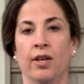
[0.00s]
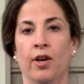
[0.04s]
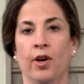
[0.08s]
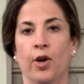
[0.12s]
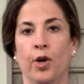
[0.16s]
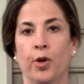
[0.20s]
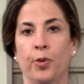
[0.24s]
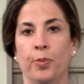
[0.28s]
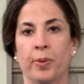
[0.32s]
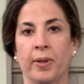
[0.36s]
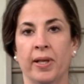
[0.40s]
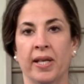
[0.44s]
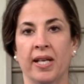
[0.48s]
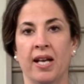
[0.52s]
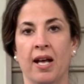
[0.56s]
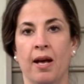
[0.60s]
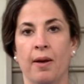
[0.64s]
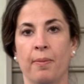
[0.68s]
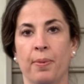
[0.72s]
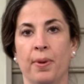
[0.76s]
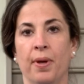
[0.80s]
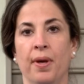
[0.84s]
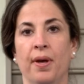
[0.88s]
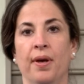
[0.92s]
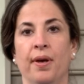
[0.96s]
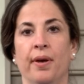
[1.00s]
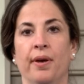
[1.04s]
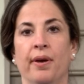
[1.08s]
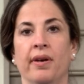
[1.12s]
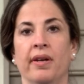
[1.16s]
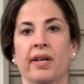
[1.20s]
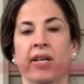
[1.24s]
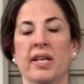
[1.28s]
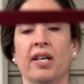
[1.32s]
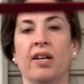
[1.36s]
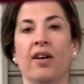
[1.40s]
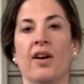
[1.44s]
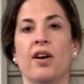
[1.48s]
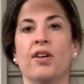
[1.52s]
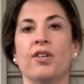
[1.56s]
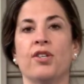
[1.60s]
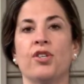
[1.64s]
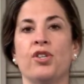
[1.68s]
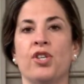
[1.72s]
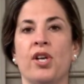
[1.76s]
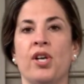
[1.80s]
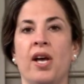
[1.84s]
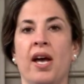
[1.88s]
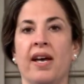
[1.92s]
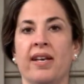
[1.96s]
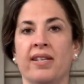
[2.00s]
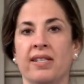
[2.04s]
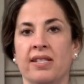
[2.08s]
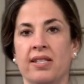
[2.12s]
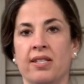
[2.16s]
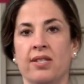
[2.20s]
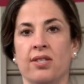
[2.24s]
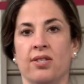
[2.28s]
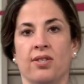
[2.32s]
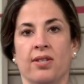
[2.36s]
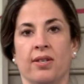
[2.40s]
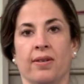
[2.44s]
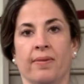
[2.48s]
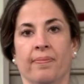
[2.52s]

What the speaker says: opening up in our chest.